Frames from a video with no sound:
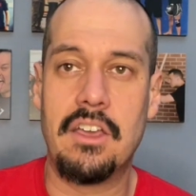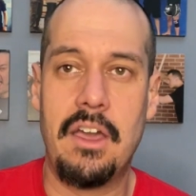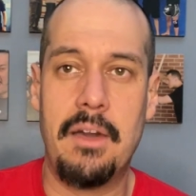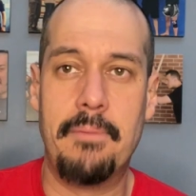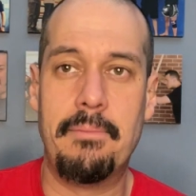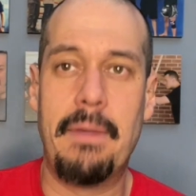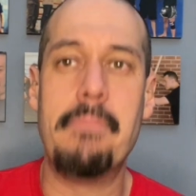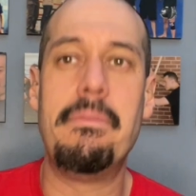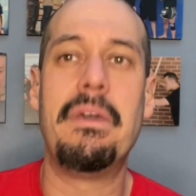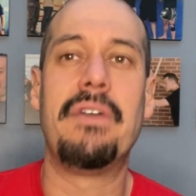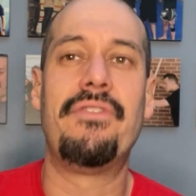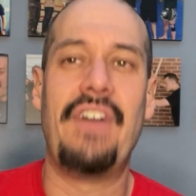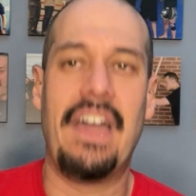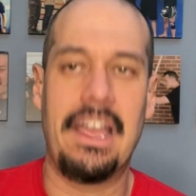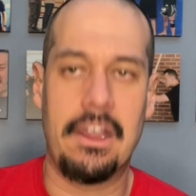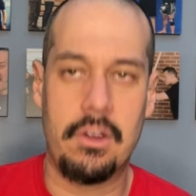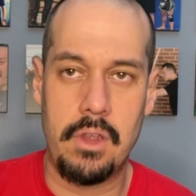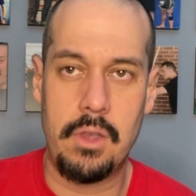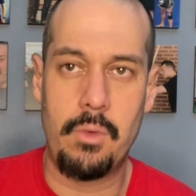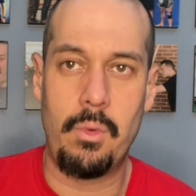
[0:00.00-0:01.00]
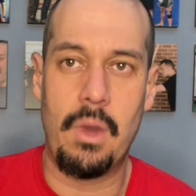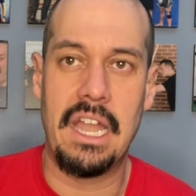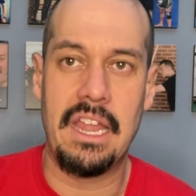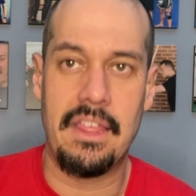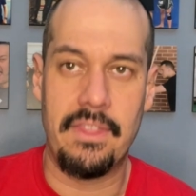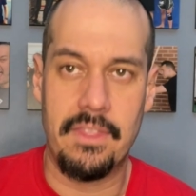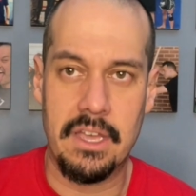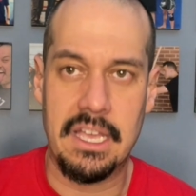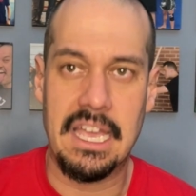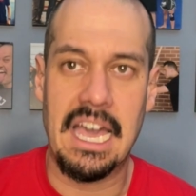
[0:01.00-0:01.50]
my big fat Greek wedding.
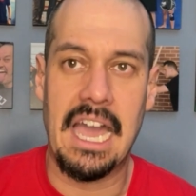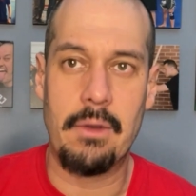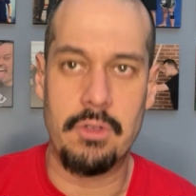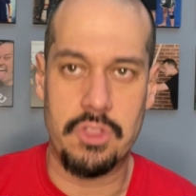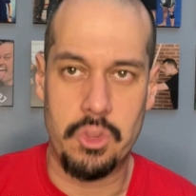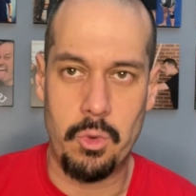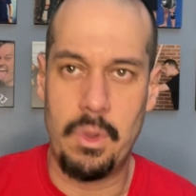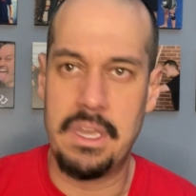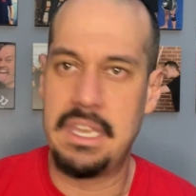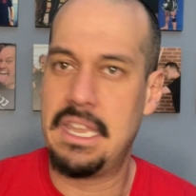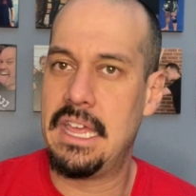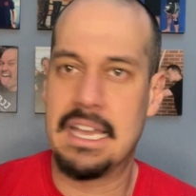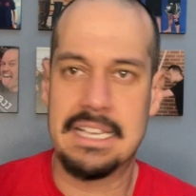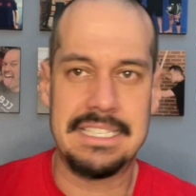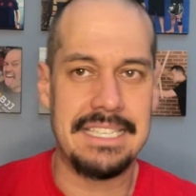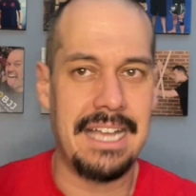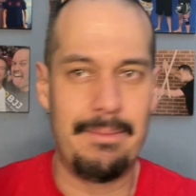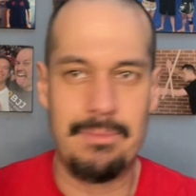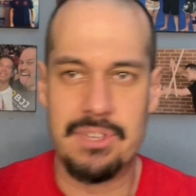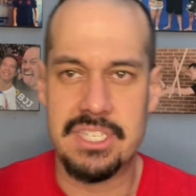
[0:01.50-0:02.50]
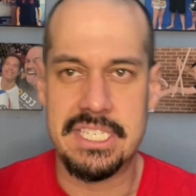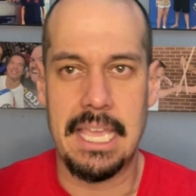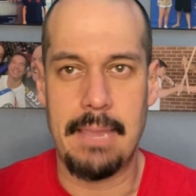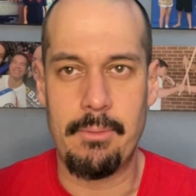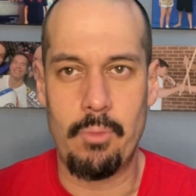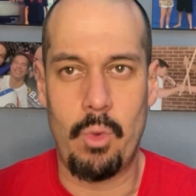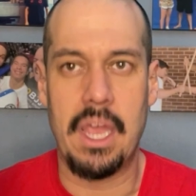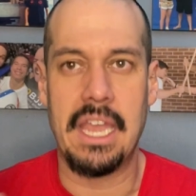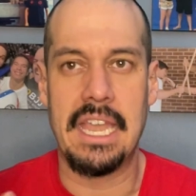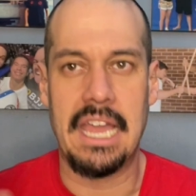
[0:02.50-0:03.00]
The guy with the Windex. I'm the same
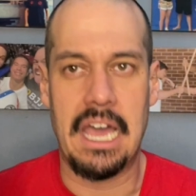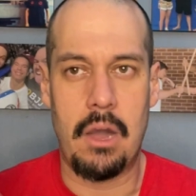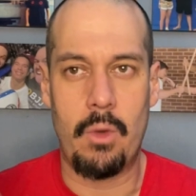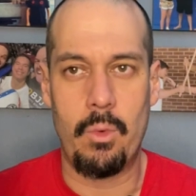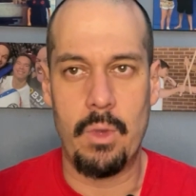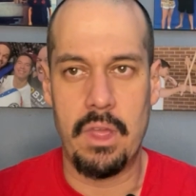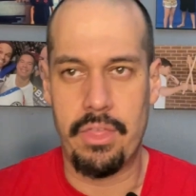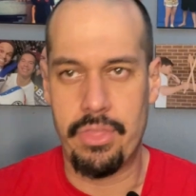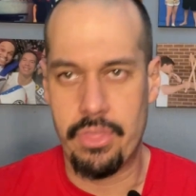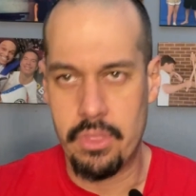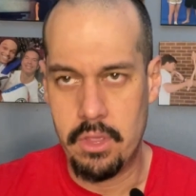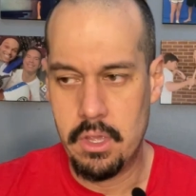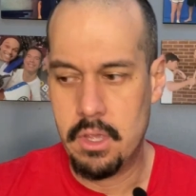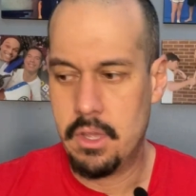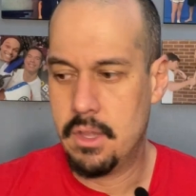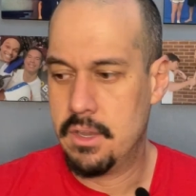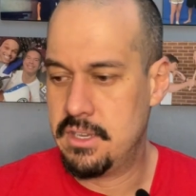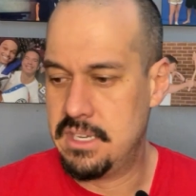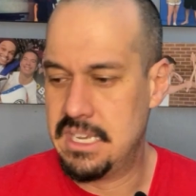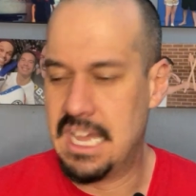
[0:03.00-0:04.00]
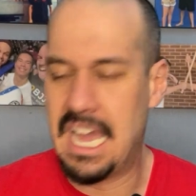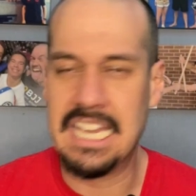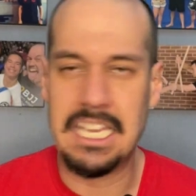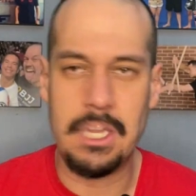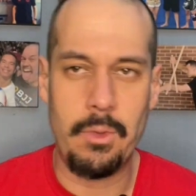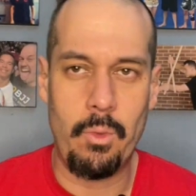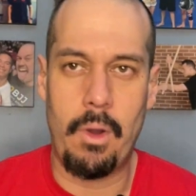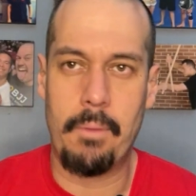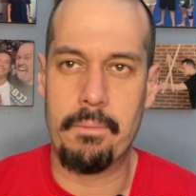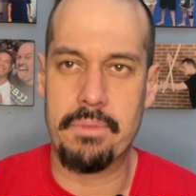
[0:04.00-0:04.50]
way now with
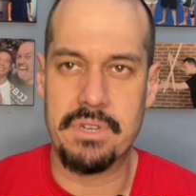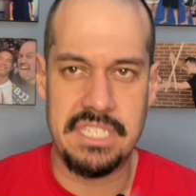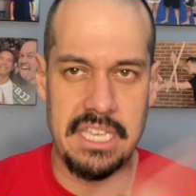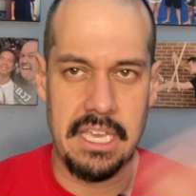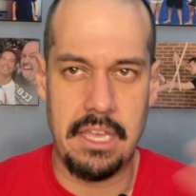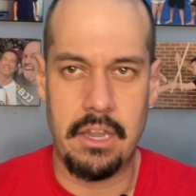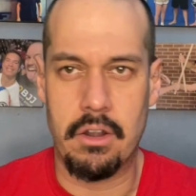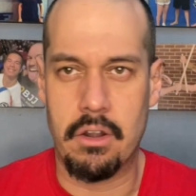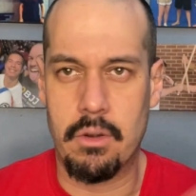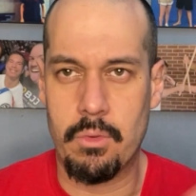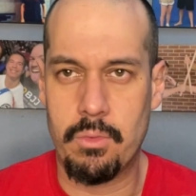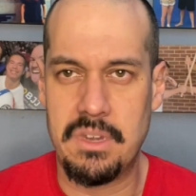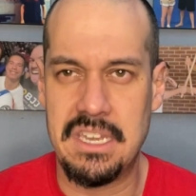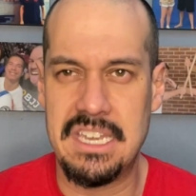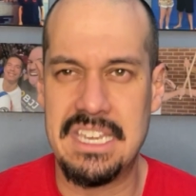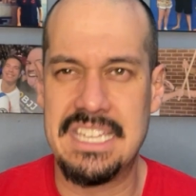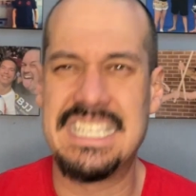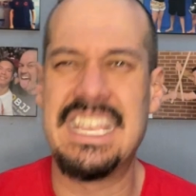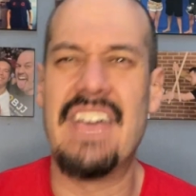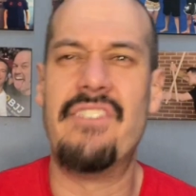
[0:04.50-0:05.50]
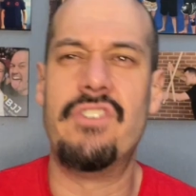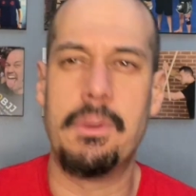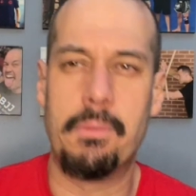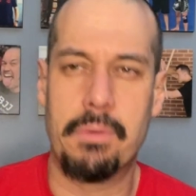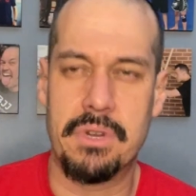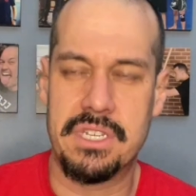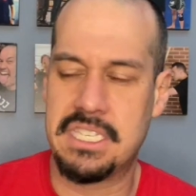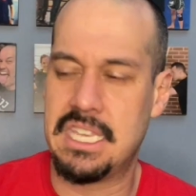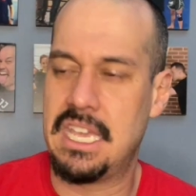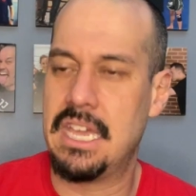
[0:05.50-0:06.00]
91% or
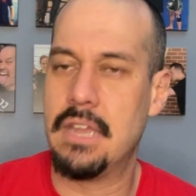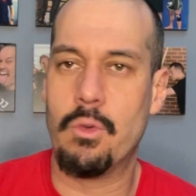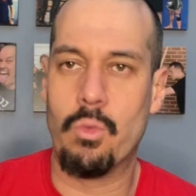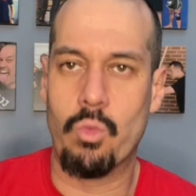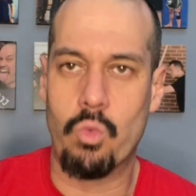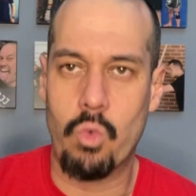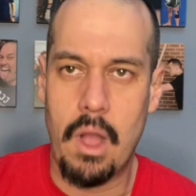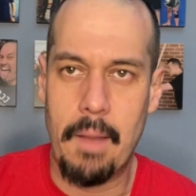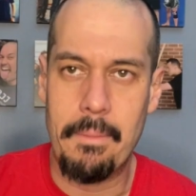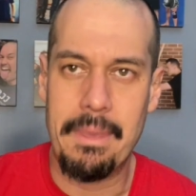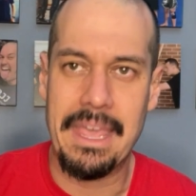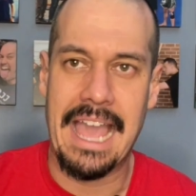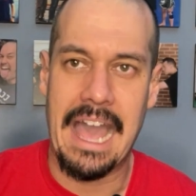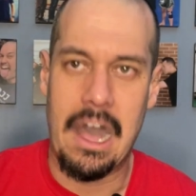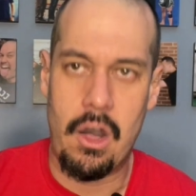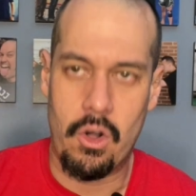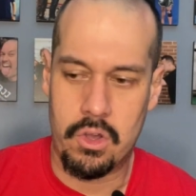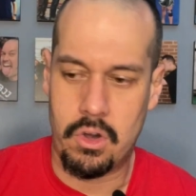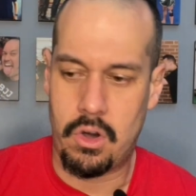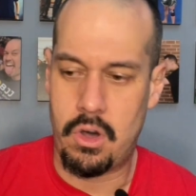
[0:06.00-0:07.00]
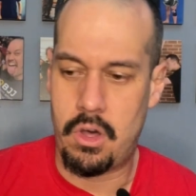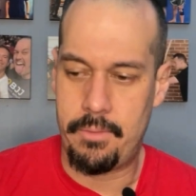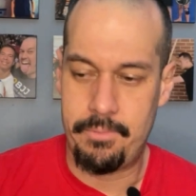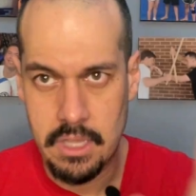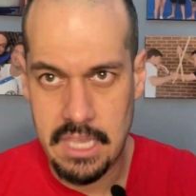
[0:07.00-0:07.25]
70% rubbing alcohol.